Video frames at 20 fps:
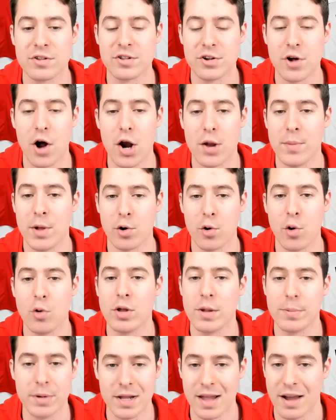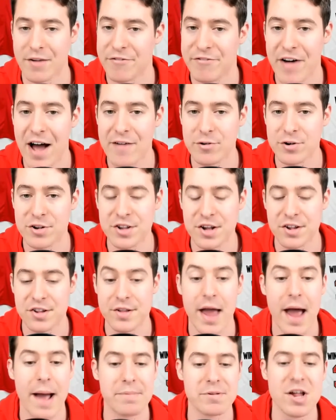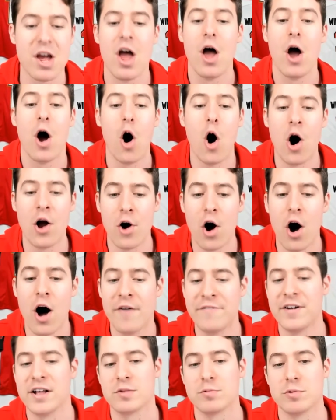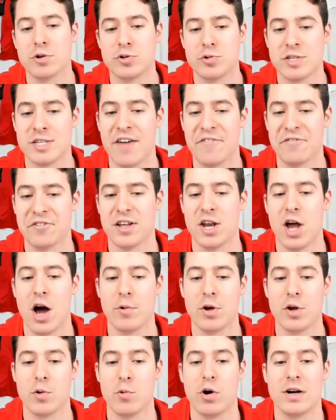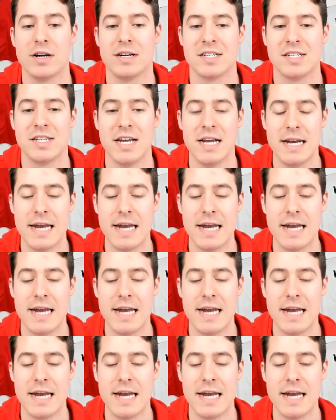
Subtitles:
And Scotty Miller only played like 5 or 6 snaps on offense, which was definitely not what you wanted to see.